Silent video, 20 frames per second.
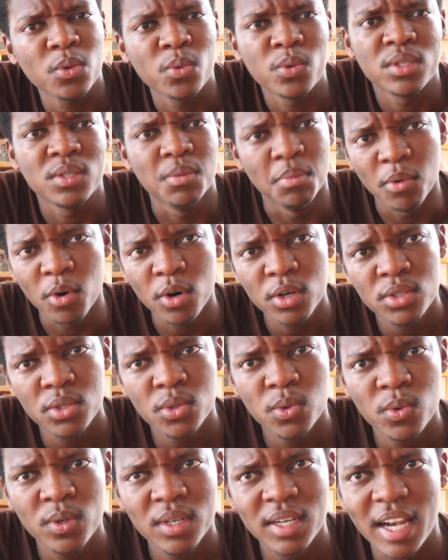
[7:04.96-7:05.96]
there was more
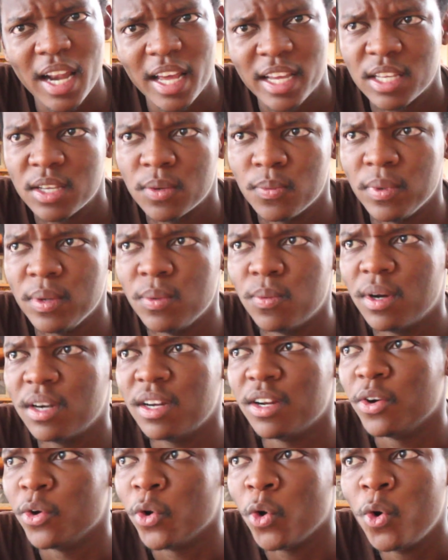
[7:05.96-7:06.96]
to it, like we
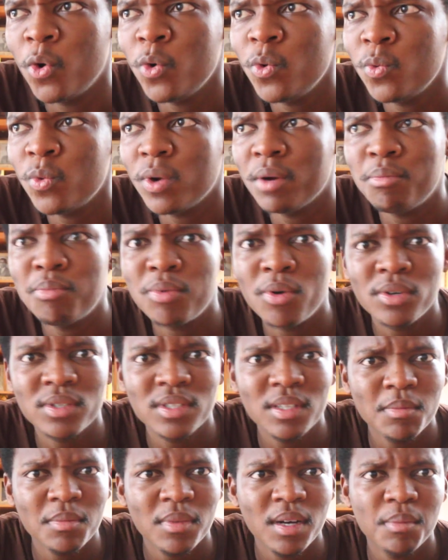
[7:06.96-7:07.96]
wanna know what broke
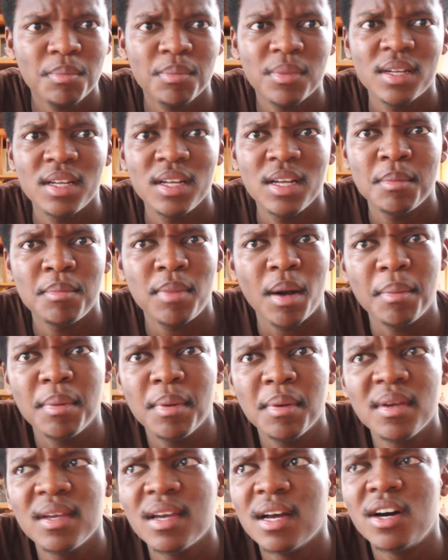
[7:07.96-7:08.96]
them up.
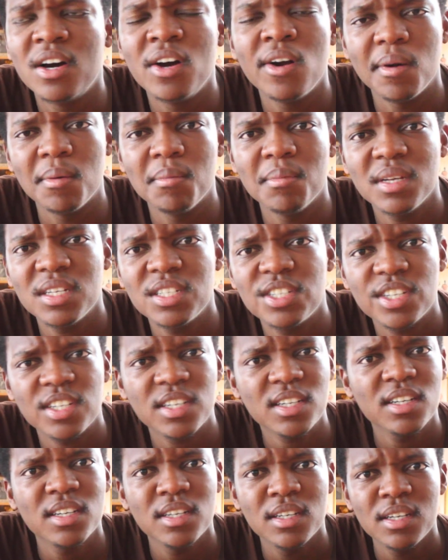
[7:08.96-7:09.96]
Probably her
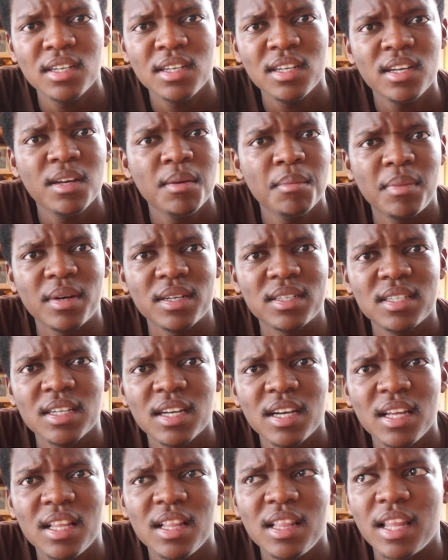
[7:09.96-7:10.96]
ambition, but
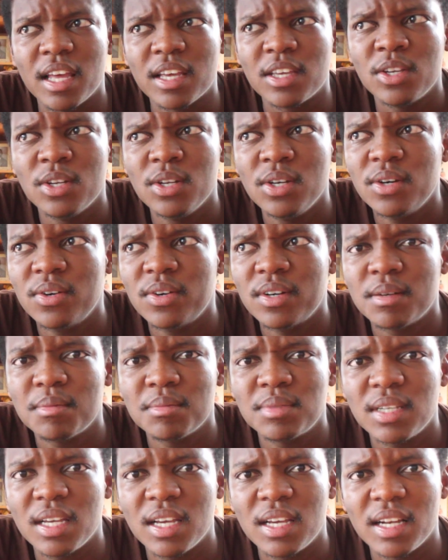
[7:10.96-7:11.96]
like you know what
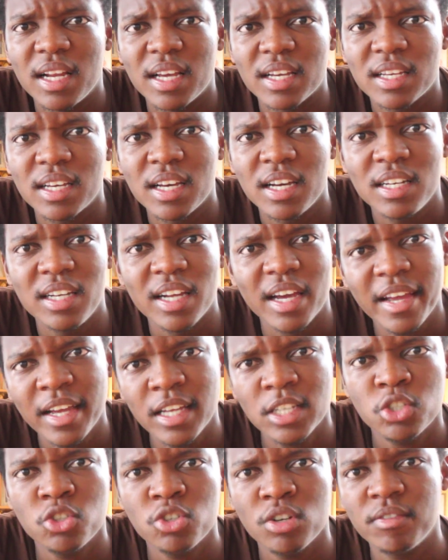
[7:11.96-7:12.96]
I'm saying? Like the
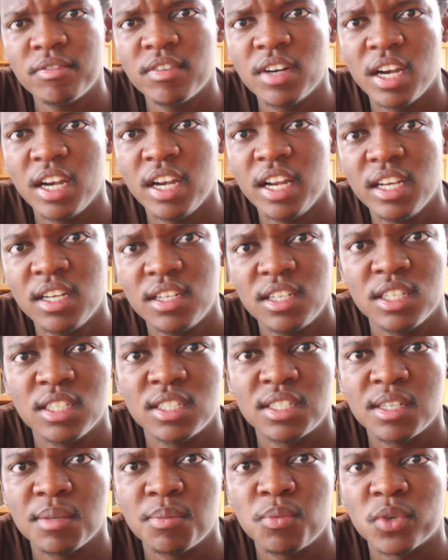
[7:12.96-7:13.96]
history of
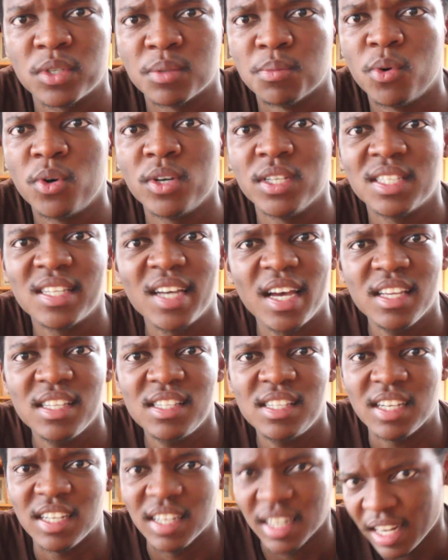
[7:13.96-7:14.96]
relationship was more
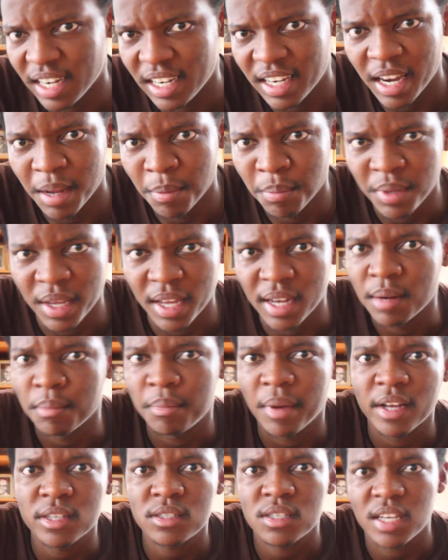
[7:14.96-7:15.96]
enticing than them getting
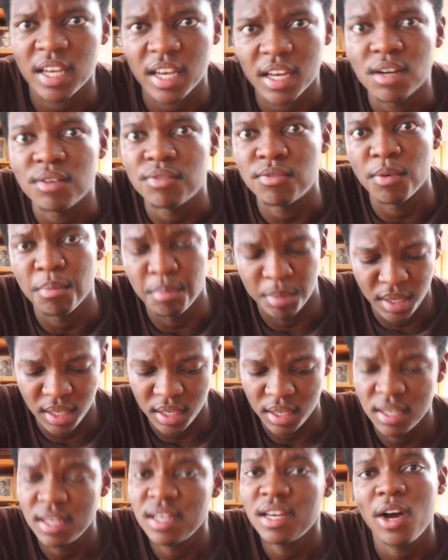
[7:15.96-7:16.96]
back together for me,
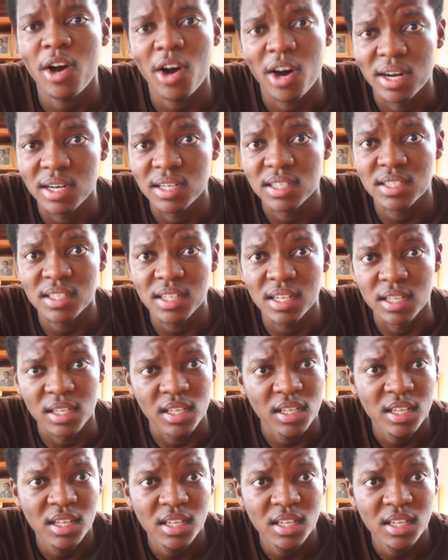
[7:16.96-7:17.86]
honestly